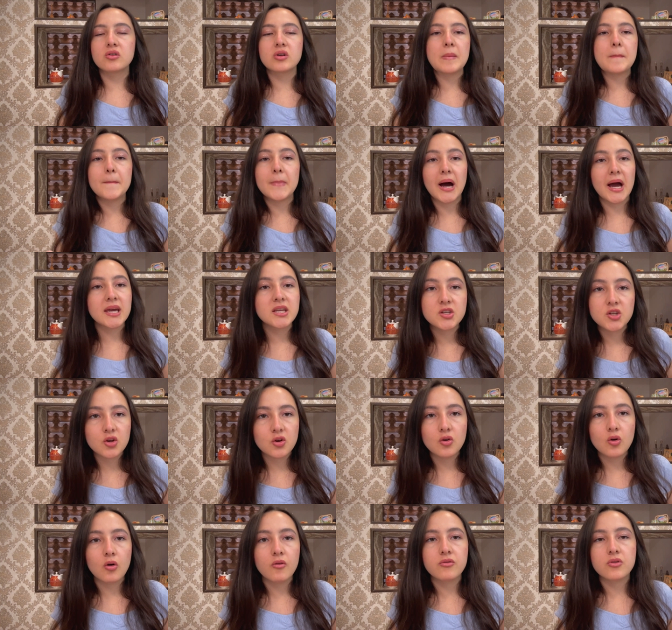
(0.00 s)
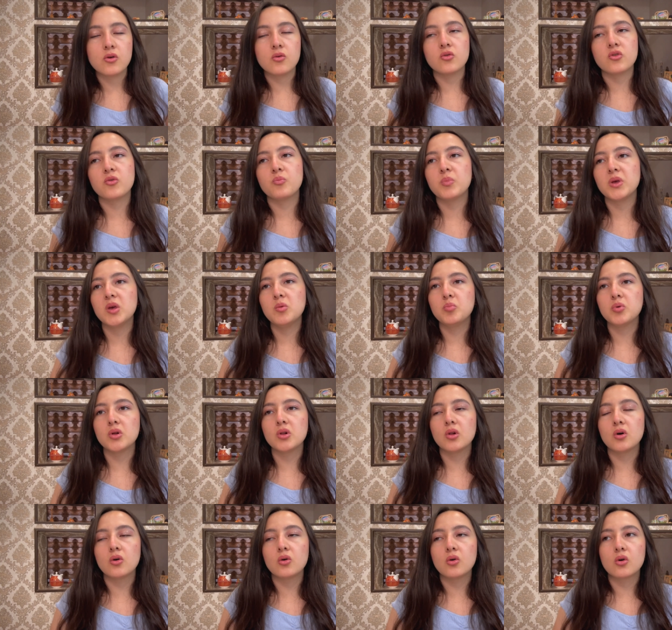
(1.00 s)
remind you of those
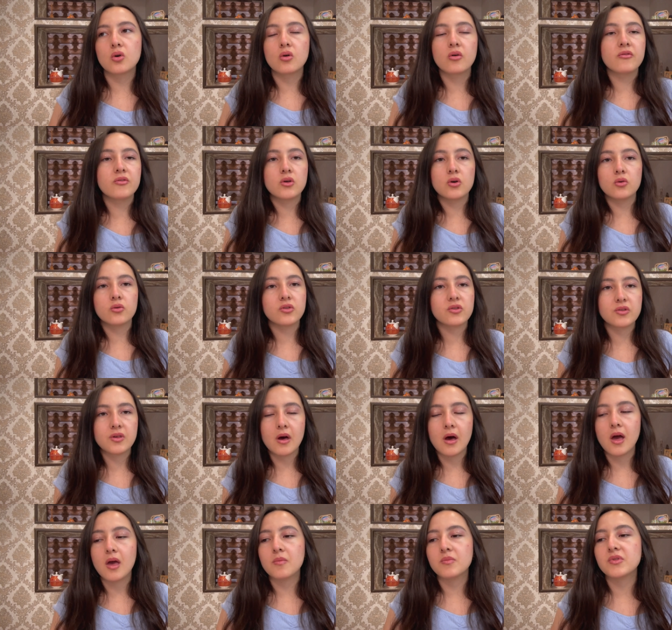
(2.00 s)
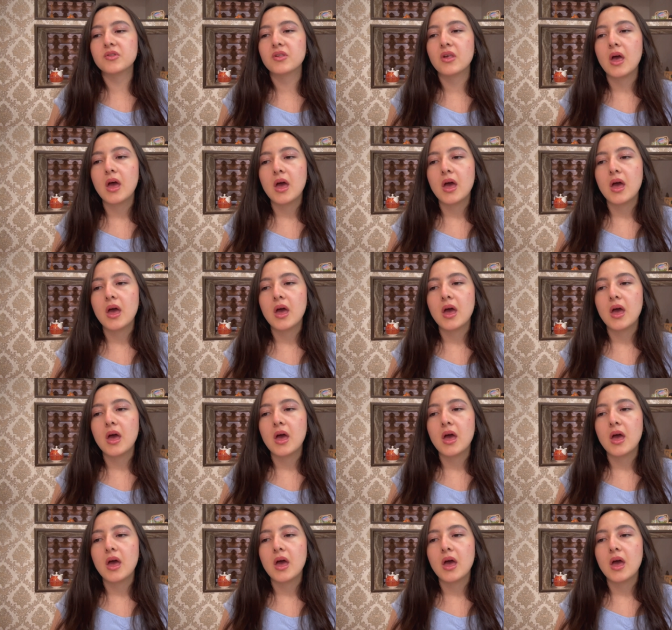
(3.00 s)
people or of those times.